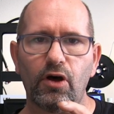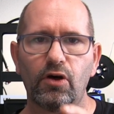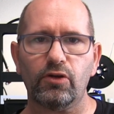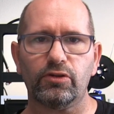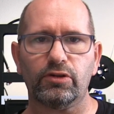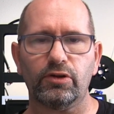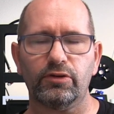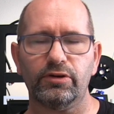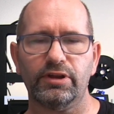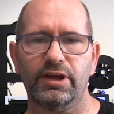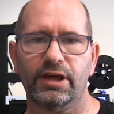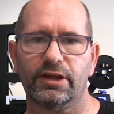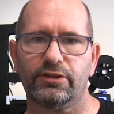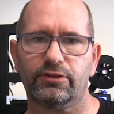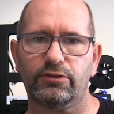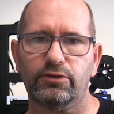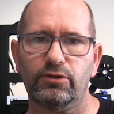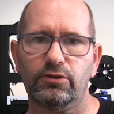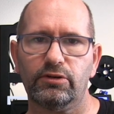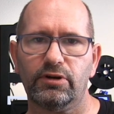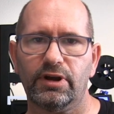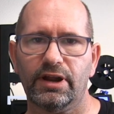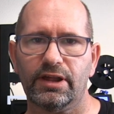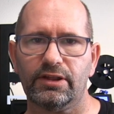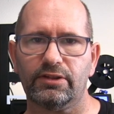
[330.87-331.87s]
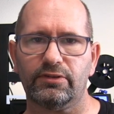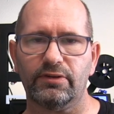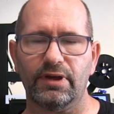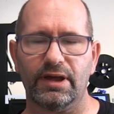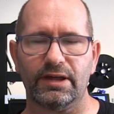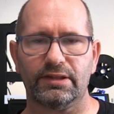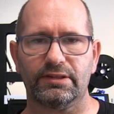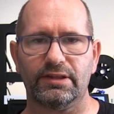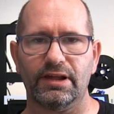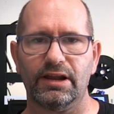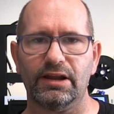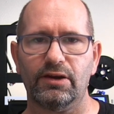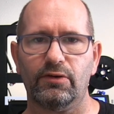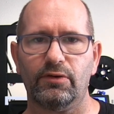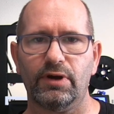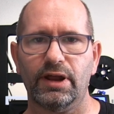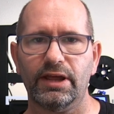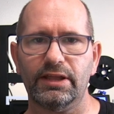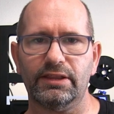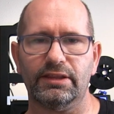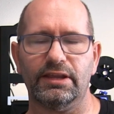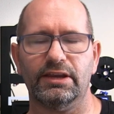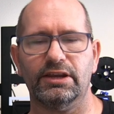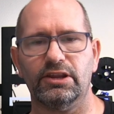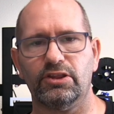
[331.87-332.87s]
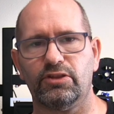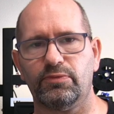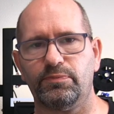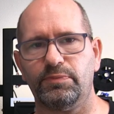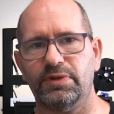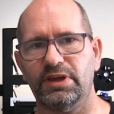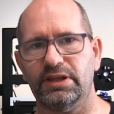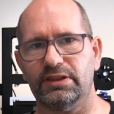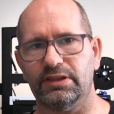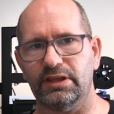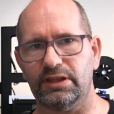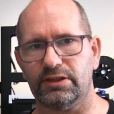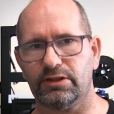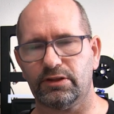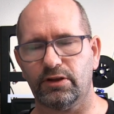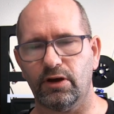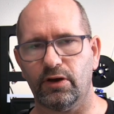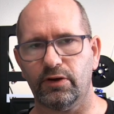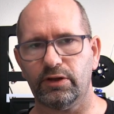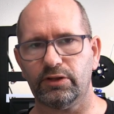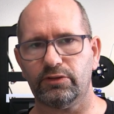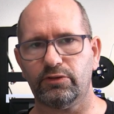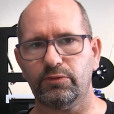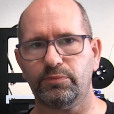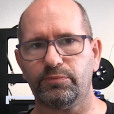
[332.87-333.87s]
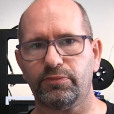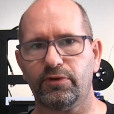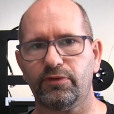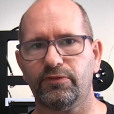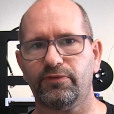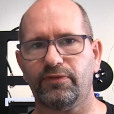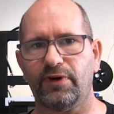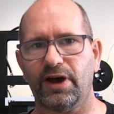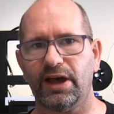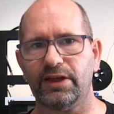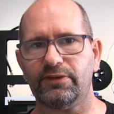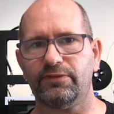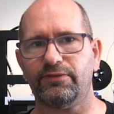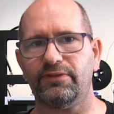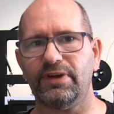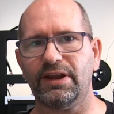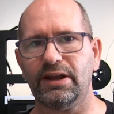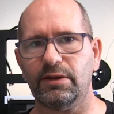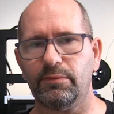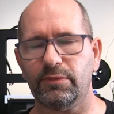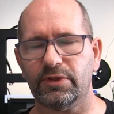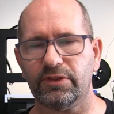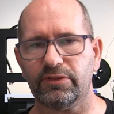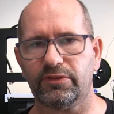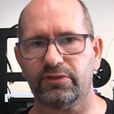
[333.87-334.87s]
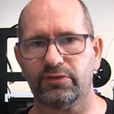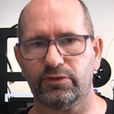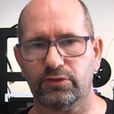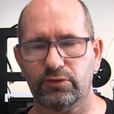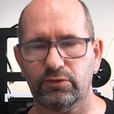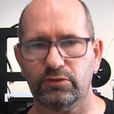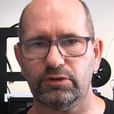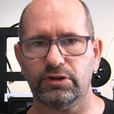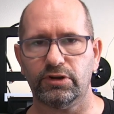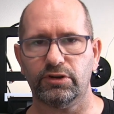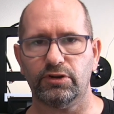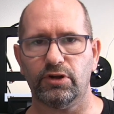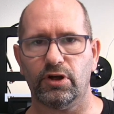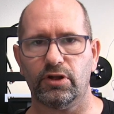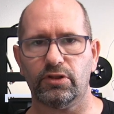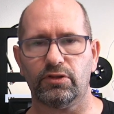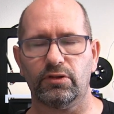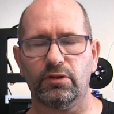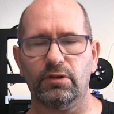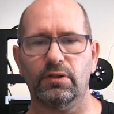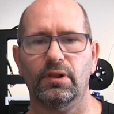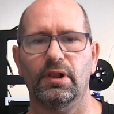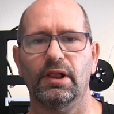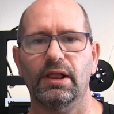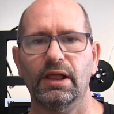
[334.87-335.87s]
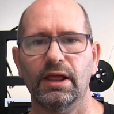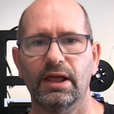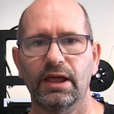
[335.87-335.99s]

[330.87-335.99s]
also the extruder has to accelerate in the speed it's going to provide filament to the nozzle.